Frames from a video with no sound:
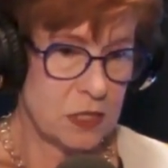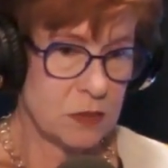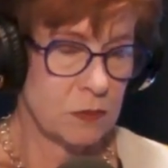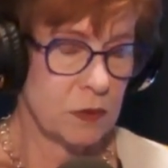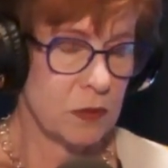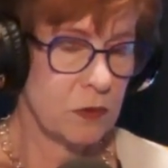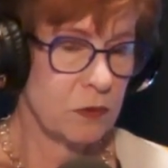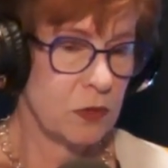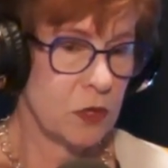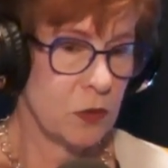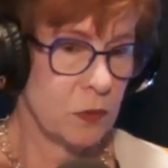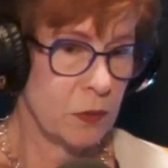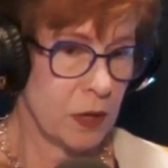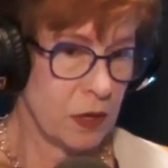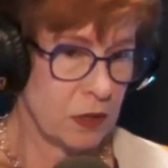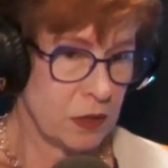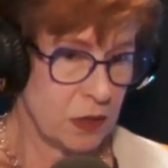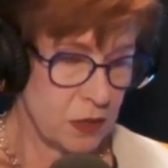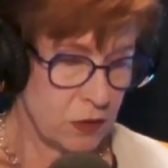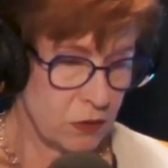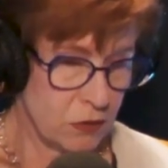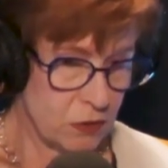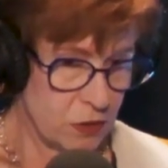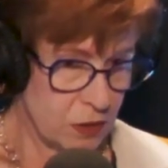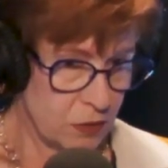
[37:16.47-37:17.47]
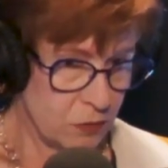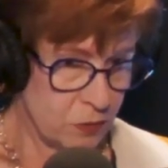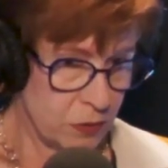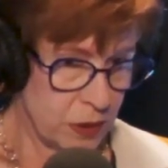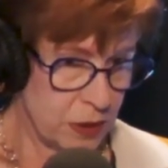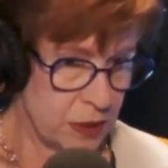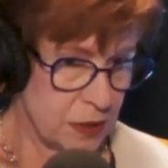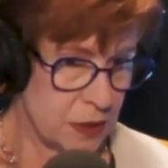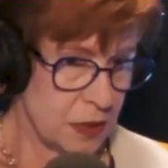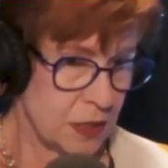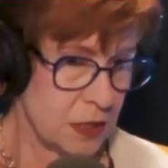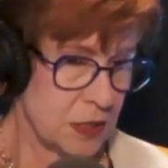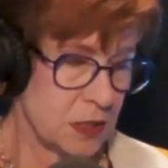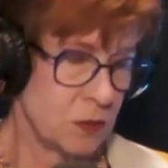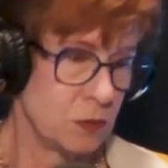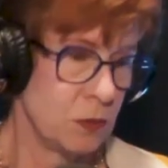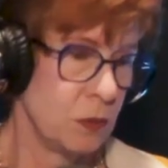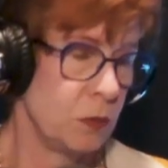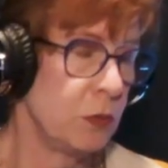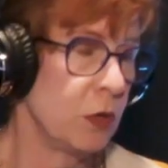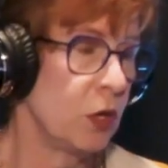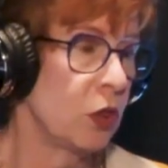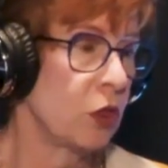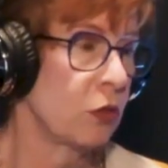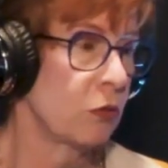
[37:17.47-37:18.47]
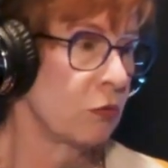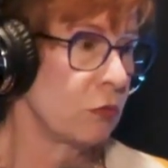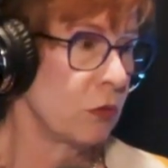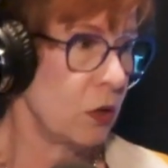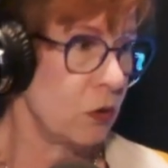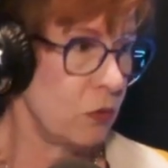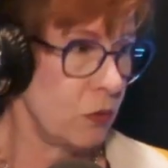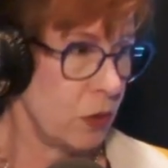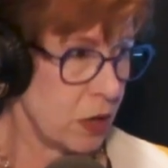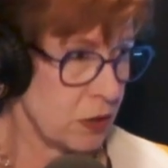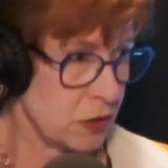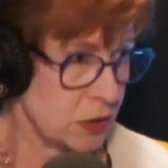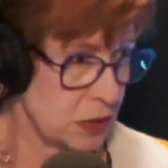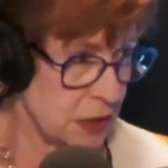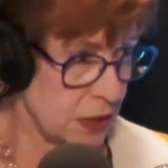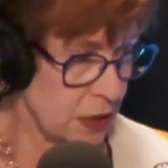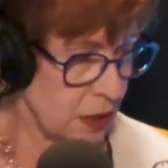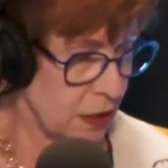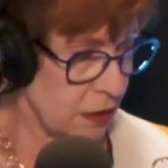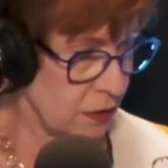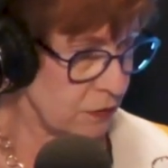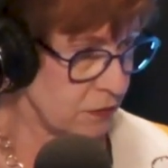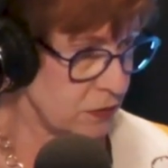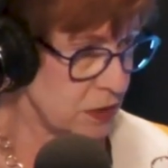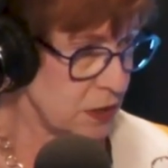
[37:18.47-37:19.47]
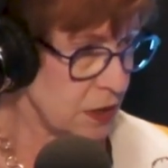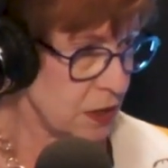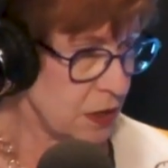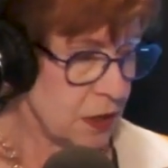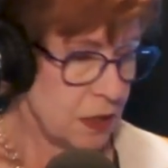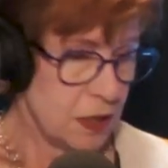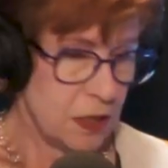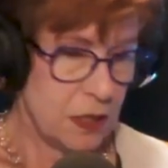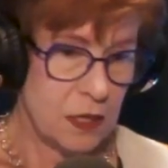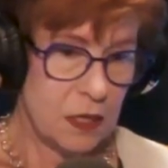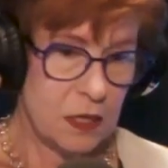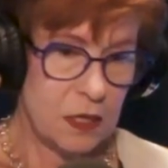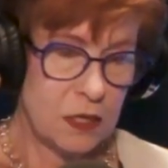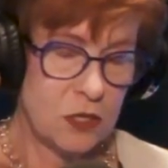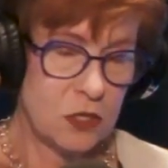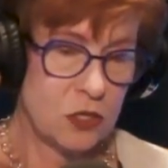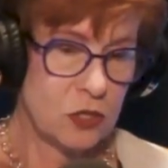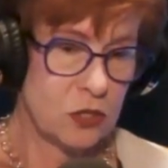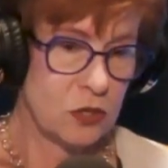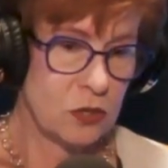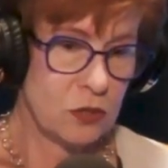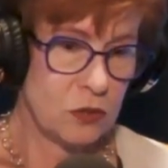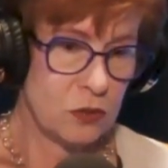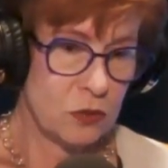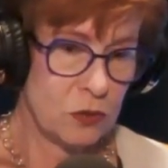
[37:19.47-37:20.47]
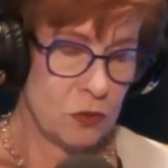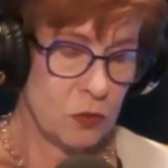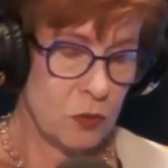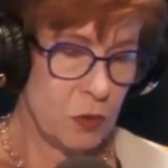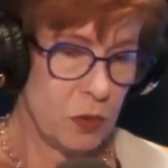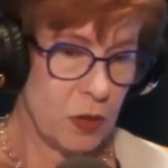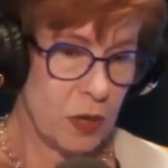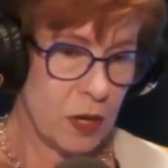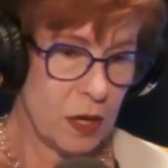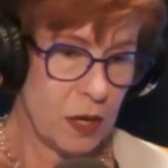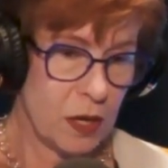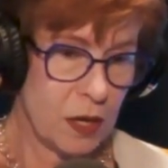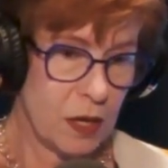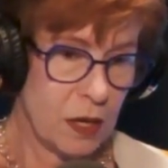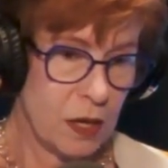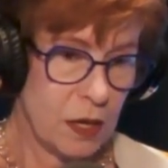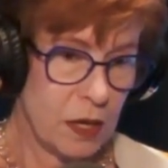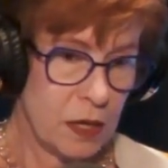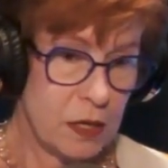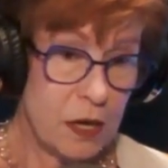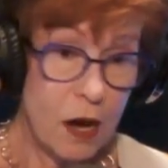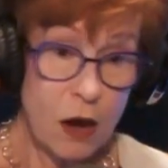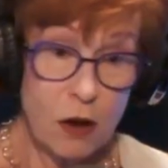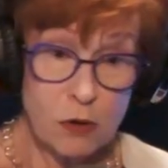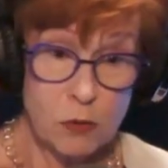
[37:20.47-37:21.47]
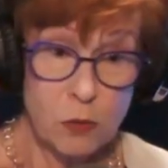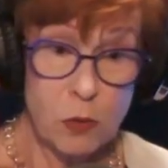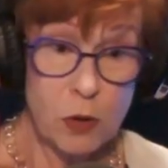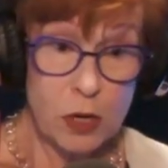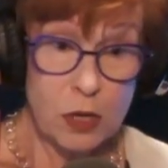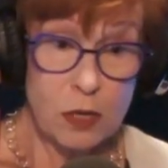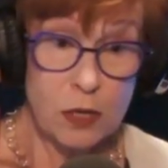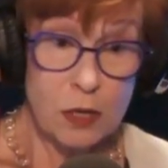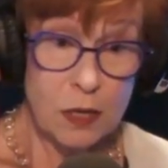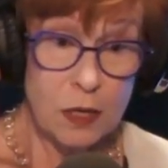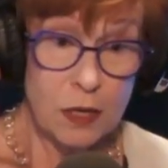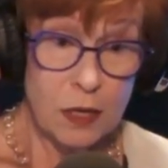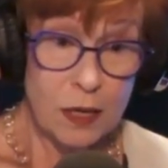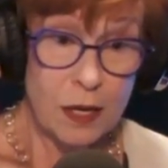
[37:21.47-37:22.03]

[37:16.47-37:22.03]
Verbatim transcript: We would go out there on weekends. We would throw ourselves into uh, yard work.